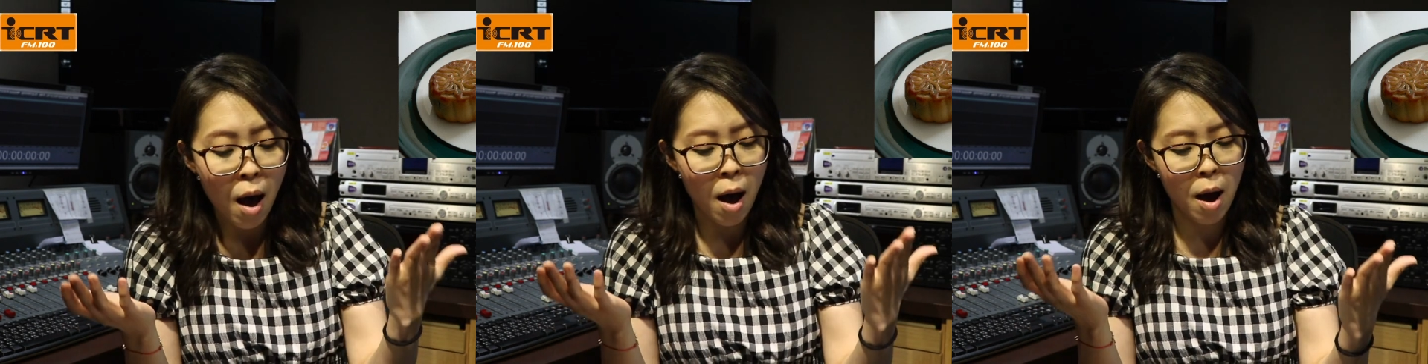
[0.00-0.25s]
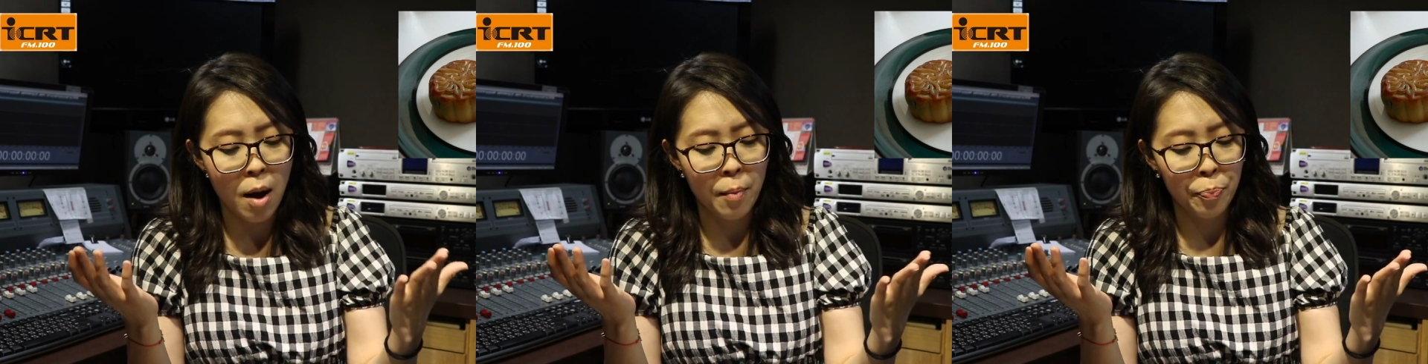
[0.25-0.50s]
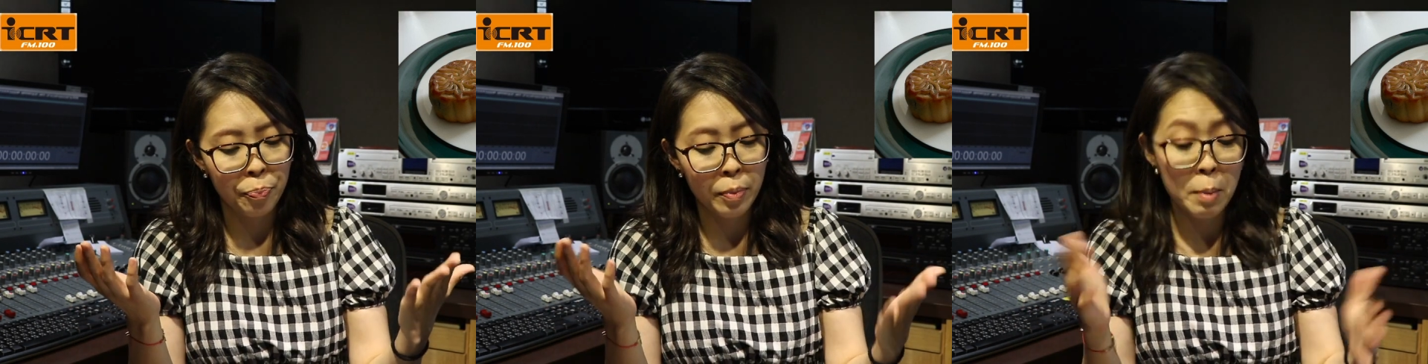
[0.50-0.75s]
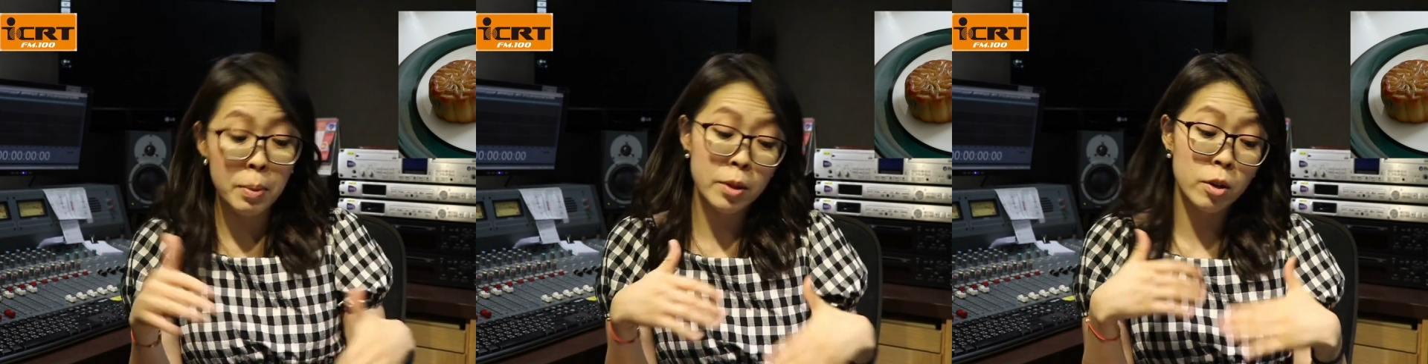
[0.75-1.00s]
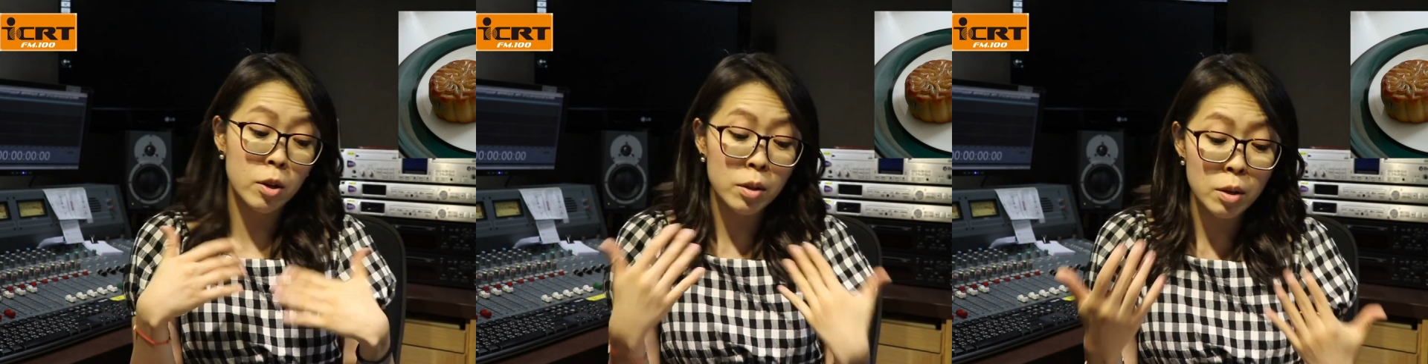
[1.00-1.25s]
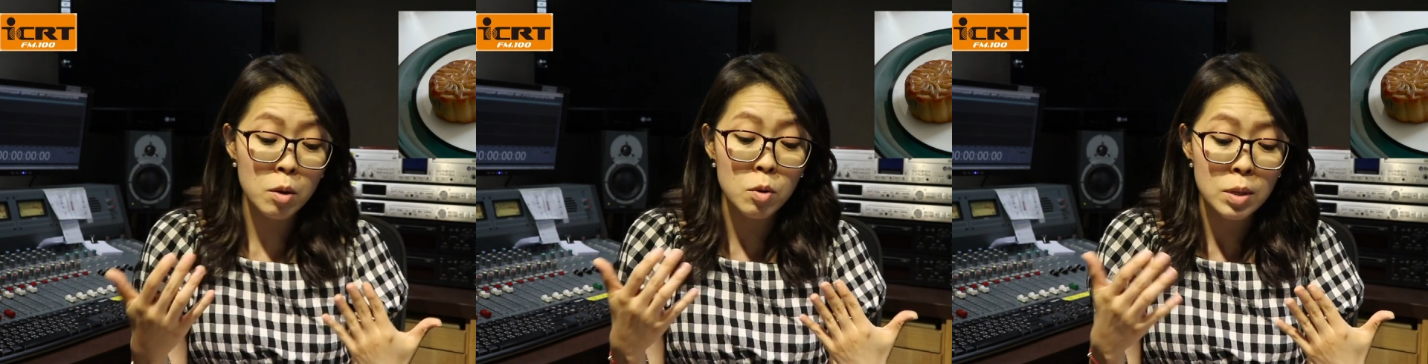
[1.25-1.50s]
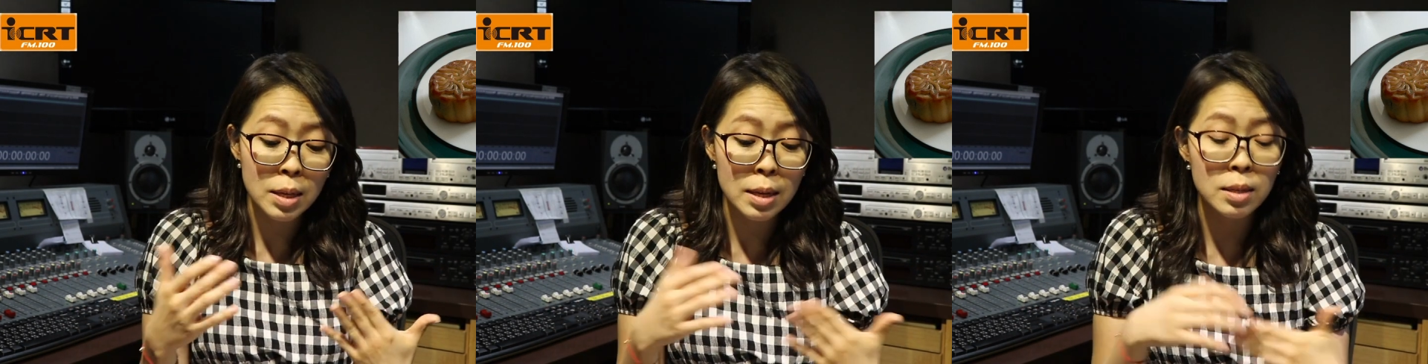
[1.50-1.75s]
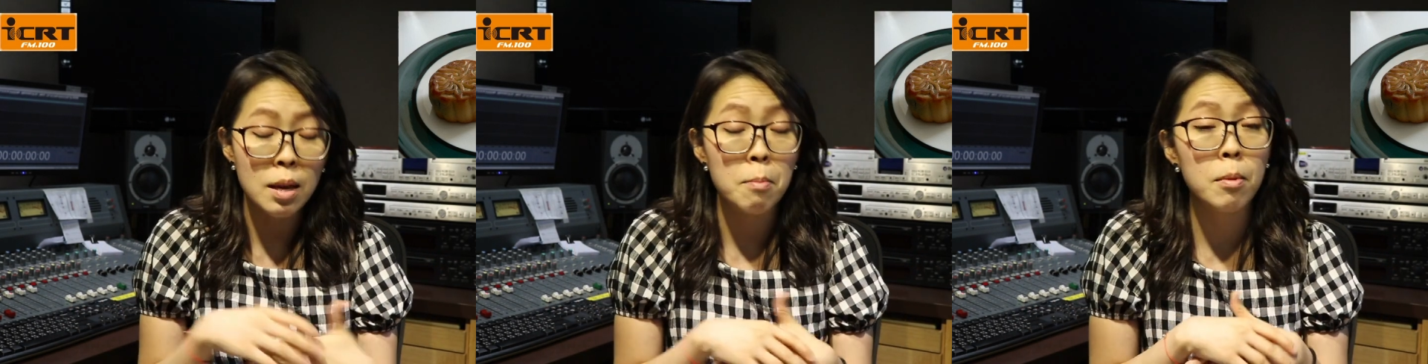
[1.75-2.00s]
But the good news
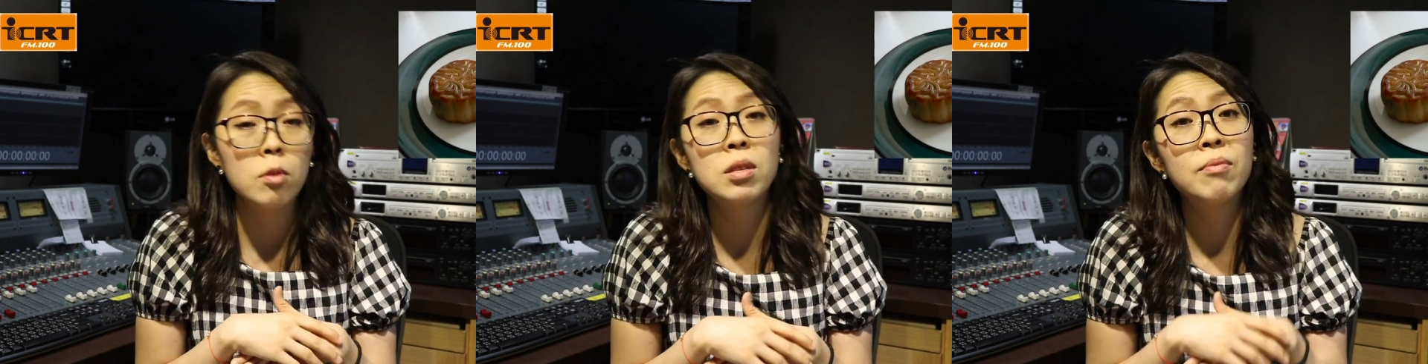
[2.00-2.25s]
is that most